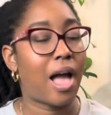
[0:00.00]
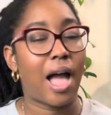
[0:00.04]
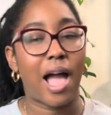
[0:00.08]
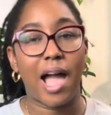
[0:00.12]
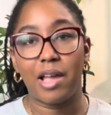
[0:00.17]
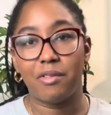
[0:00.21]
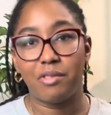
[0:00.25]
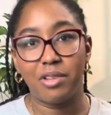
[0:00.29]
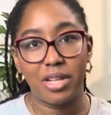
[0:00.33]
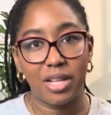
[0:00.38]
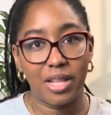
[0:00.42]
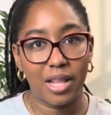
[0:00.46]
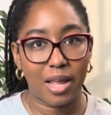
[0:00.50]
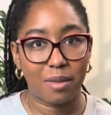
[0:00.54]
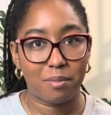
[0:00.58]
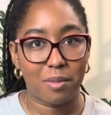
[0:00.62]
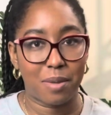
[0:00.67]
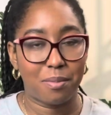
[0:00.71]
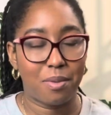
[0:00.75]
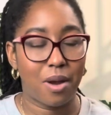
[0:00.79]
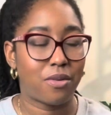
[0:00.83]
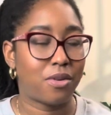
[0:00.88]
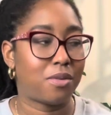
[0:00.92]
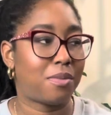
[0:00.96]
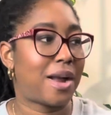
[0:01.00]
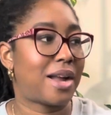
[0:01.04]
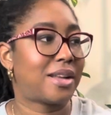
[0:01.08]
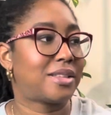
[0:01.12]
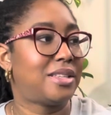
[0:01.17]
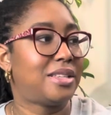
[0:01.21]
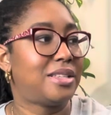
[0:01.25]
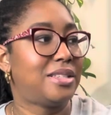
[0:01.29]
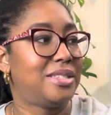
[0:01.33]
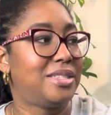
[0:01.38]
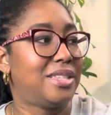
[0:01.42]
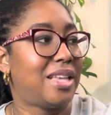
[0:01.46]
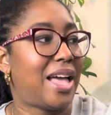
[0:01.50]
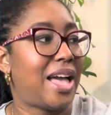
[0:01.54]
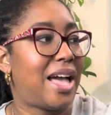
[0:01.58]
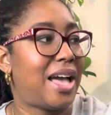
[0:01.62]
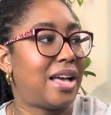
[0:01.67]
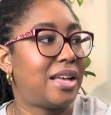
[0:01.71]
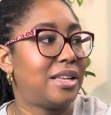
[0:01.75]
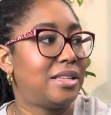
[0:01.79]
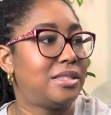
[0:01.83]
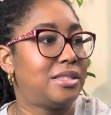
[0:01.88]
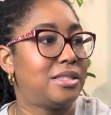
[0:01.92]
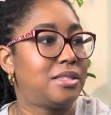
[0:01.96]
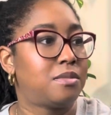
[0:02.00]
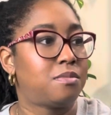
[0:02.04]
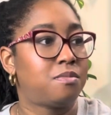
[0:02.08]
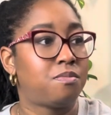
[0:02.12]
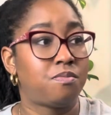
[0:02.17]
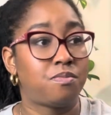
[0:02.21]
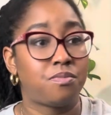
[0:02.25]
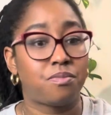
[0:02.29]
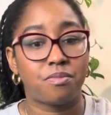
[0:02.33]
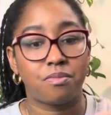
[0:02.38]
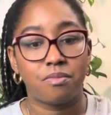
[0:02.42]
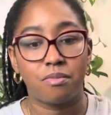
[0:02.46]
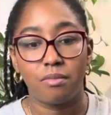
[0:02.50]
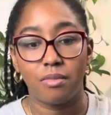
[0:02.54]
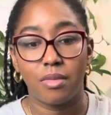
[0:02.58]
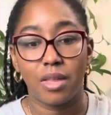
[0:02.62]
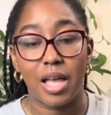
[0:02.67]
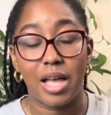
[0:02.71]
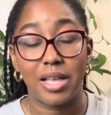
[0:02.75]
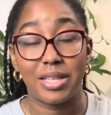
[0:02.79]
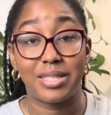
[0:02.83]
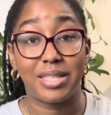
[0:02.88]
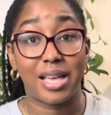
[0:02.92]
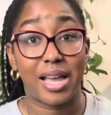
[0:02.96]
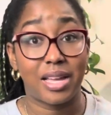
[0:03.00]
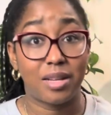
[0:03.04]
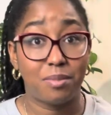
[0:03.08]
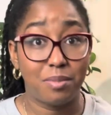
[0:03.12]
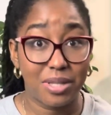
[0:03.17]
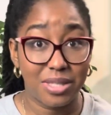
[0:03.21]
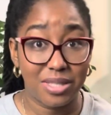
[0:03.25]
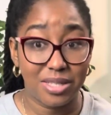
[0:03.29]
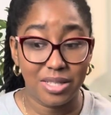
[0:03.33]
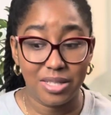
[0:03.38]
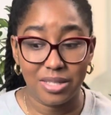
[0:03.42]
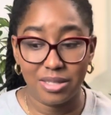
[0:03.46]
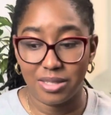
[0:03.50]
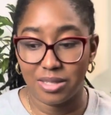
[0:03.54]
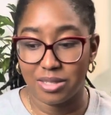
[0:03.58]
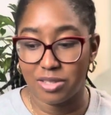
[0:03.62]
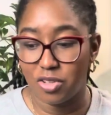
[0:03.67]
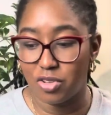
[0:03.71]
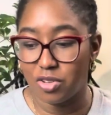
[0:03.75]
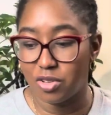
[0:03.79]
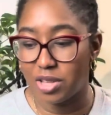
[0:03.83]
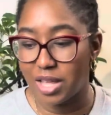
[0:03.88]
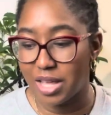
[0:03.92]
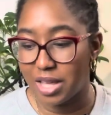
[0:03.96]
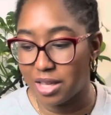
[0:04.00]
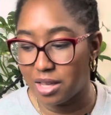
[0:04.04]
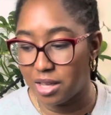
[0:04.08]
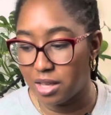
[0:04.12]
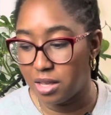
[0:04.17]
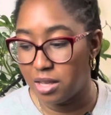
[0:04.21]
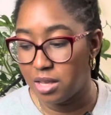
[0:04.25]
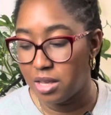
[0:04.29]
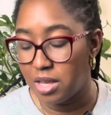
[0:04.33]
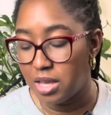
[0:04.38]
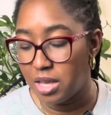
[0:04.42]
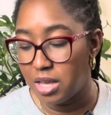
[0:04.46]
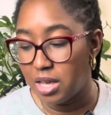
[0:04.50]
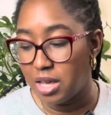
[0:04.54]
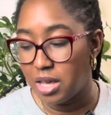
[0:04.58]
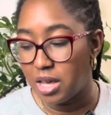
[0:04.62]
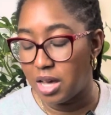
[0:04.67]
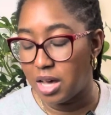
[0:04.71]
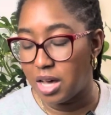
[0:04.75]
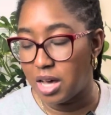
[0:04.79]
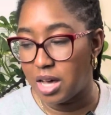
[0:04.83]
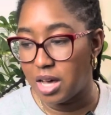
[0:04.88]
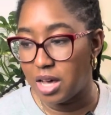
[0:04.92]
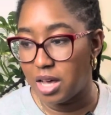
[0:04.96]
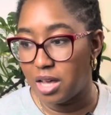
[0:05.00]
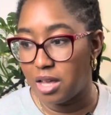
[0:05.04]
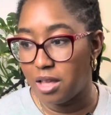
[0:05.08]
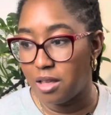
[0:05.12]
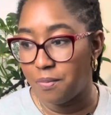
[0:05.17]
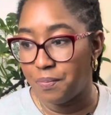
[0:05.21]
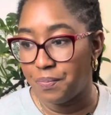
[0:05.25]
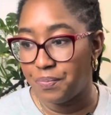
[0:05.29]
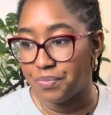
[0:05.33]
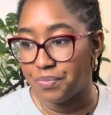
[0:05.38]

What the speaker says: I really like my private practice as a side business, like a, a